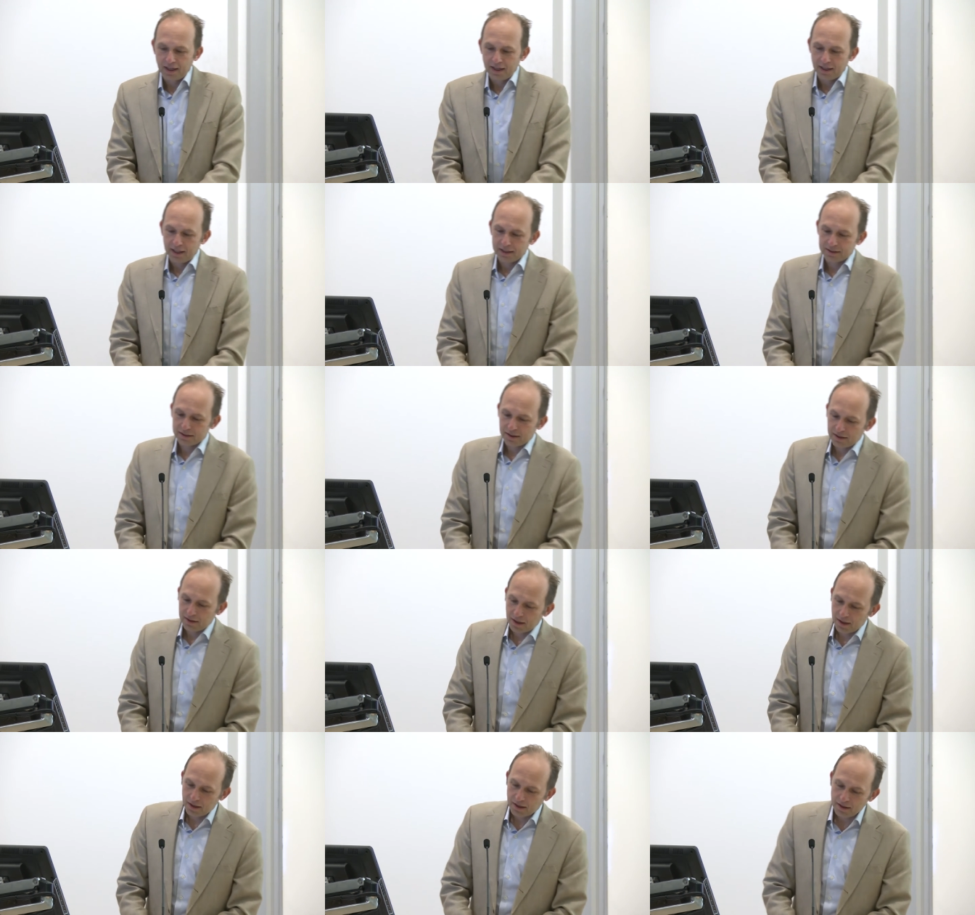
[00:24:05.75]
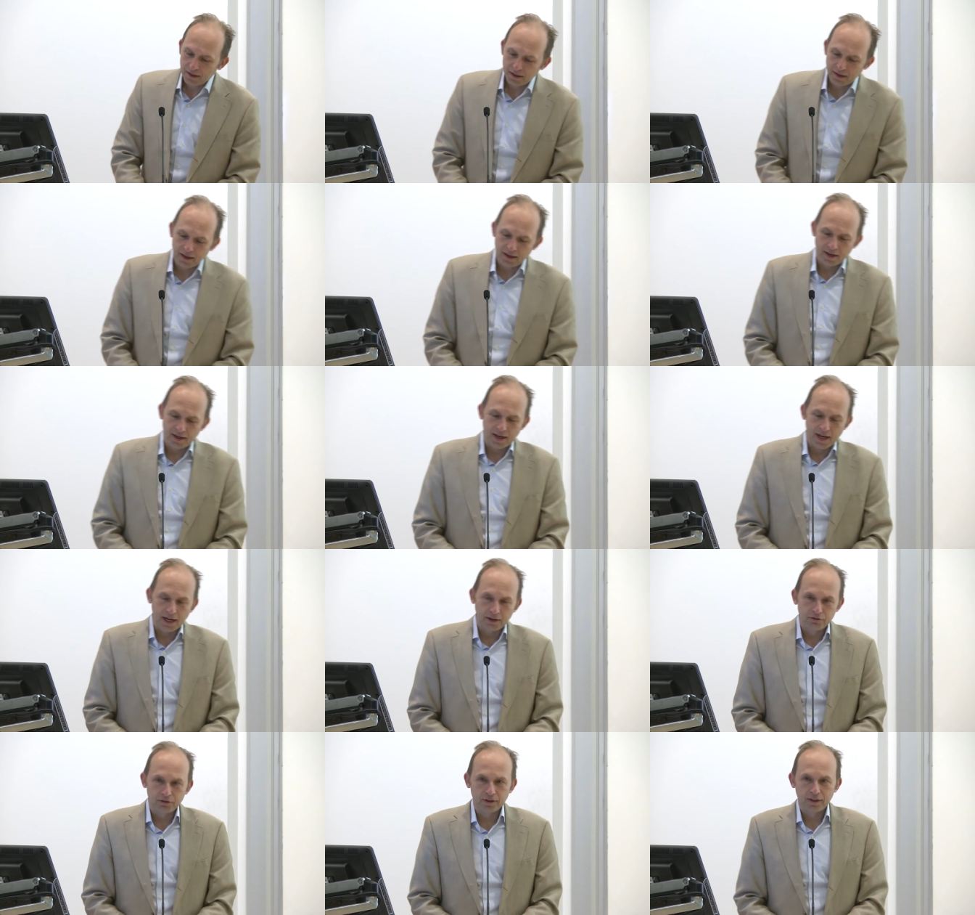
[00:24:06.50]
He's a young
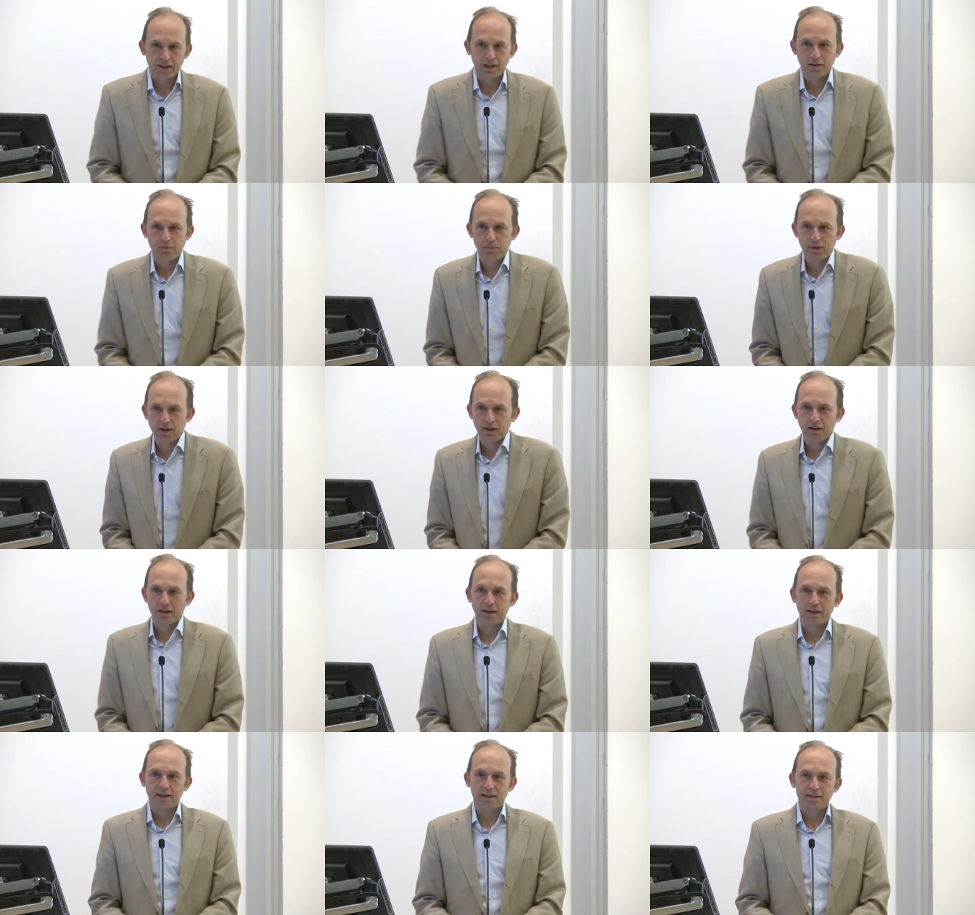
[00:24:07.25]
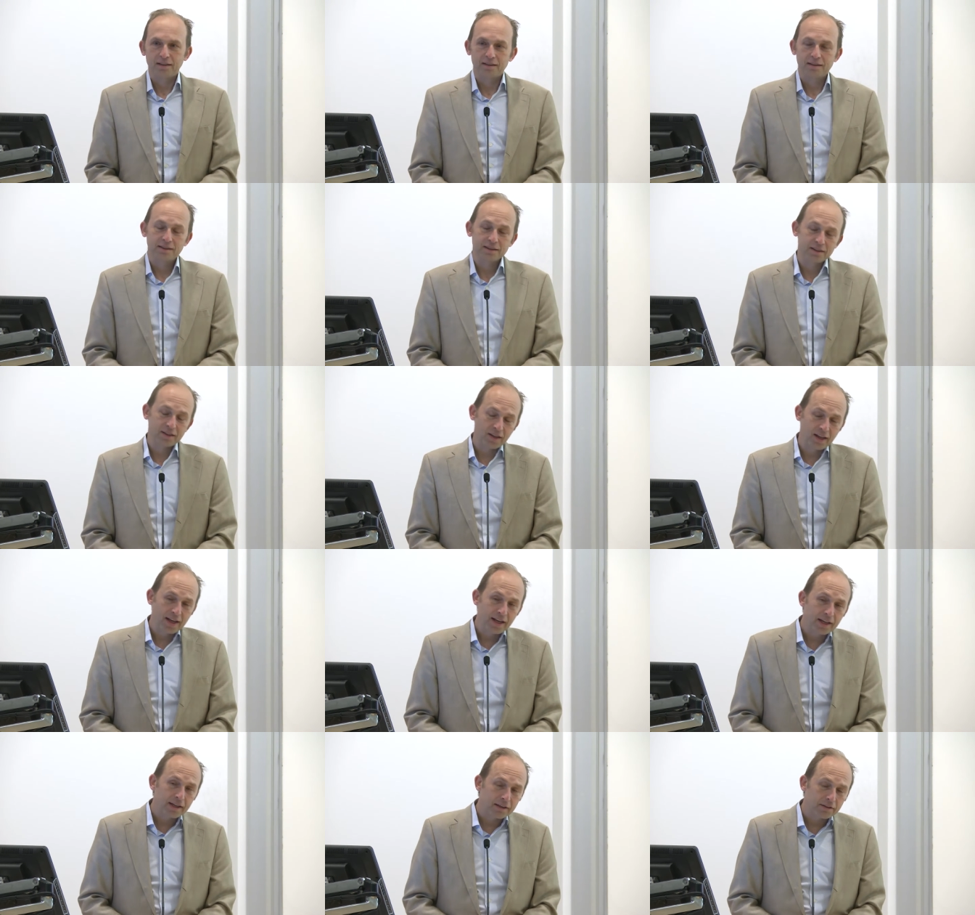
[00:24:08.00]
African American
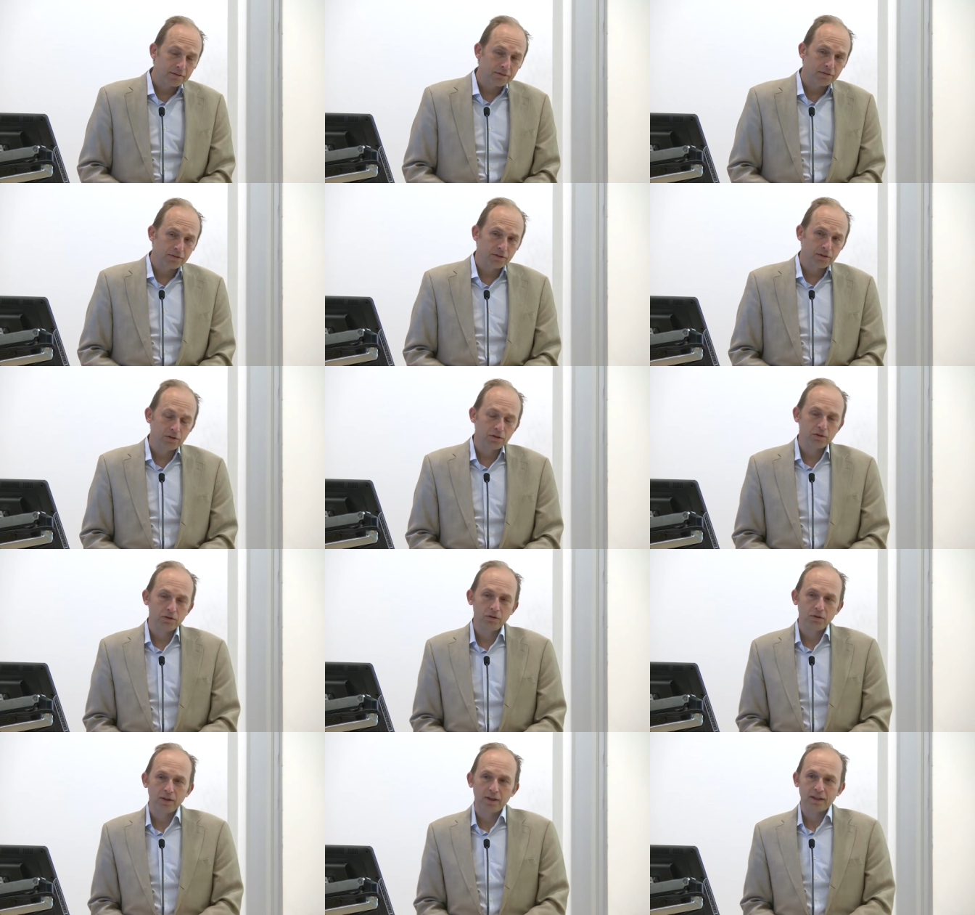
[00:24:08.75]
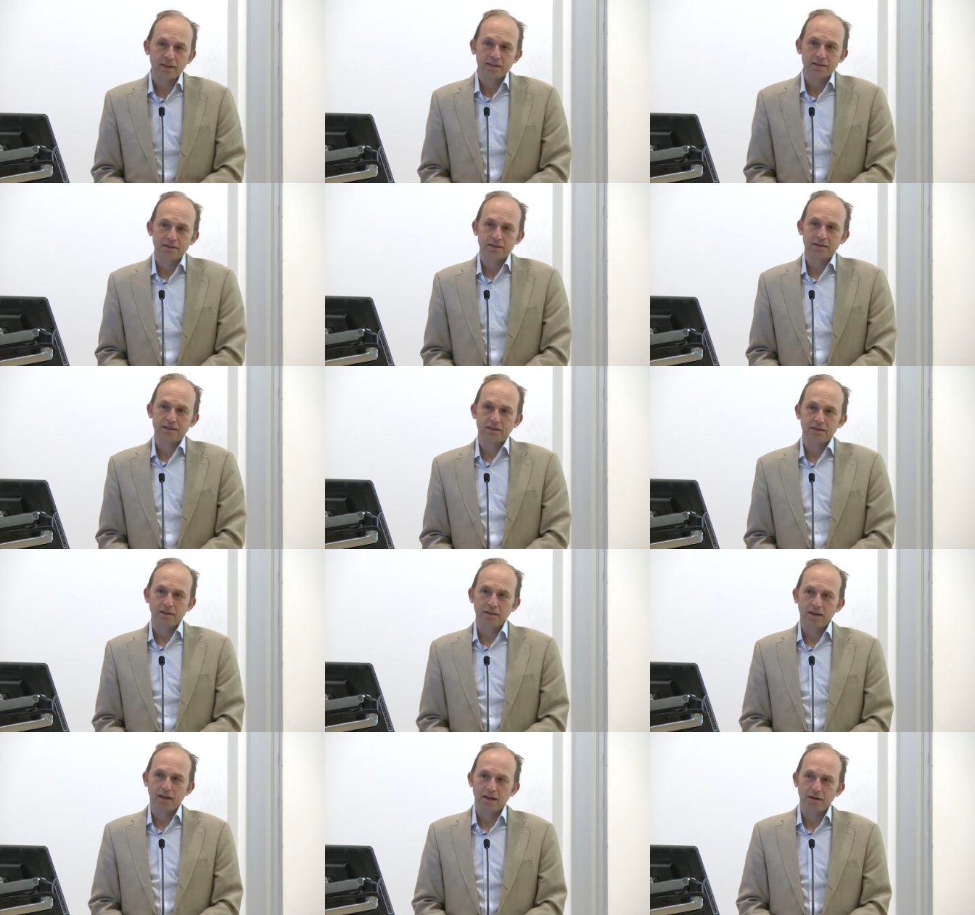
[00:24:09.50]
slave who is
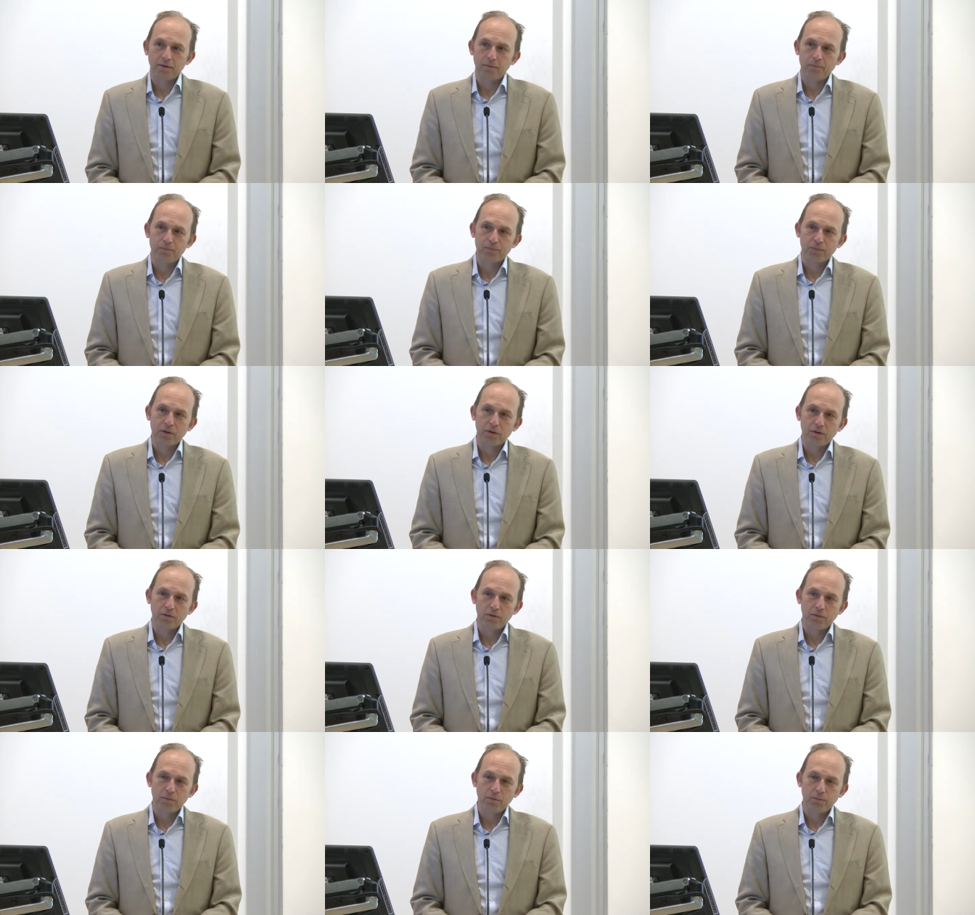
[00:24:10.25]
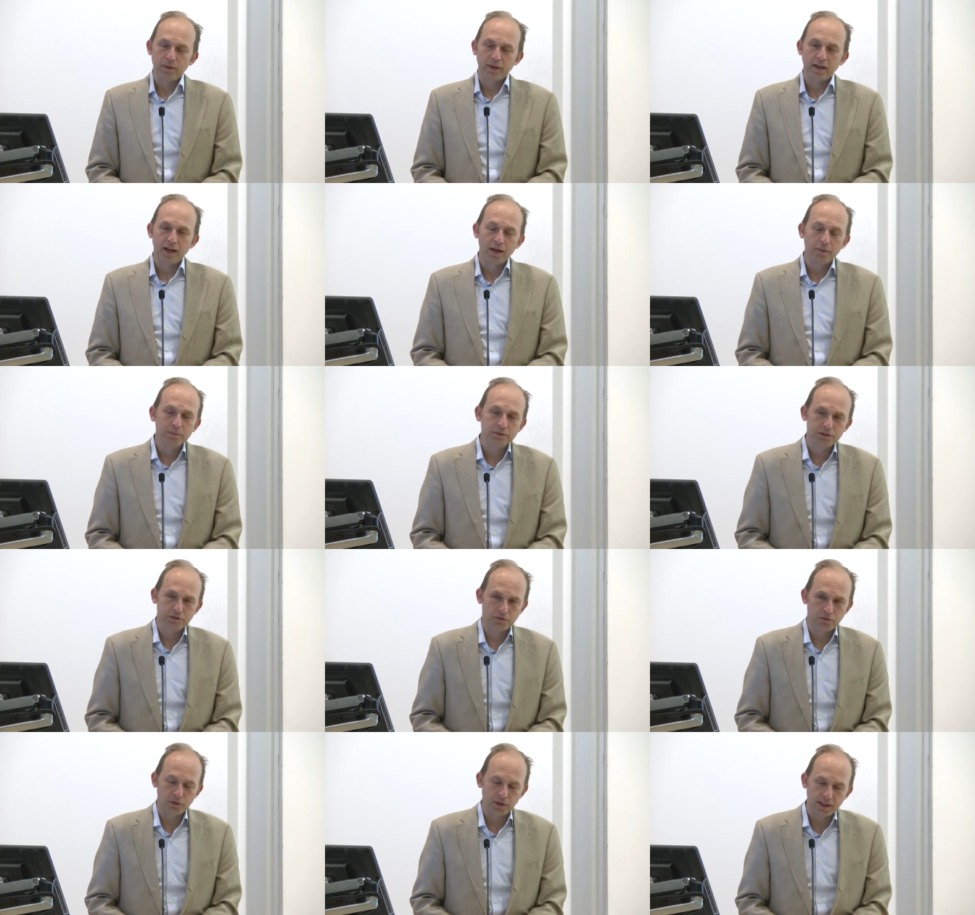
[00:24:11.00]
uh,
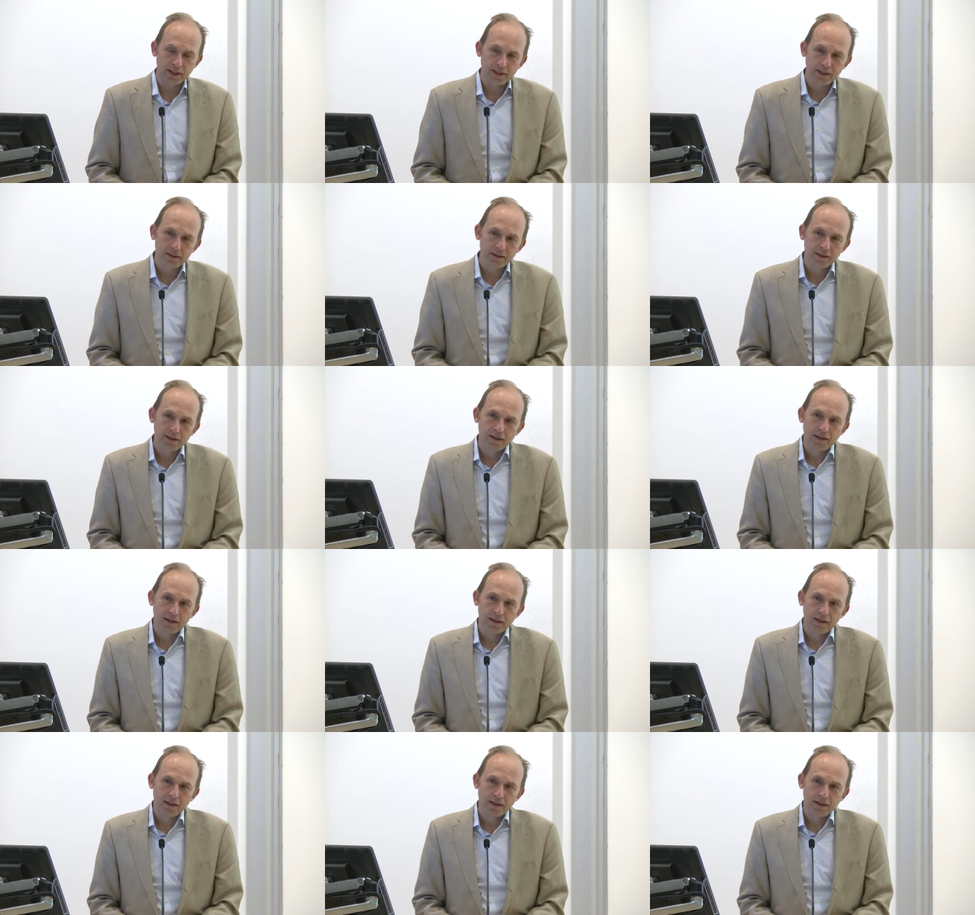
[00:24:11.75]
becomes free.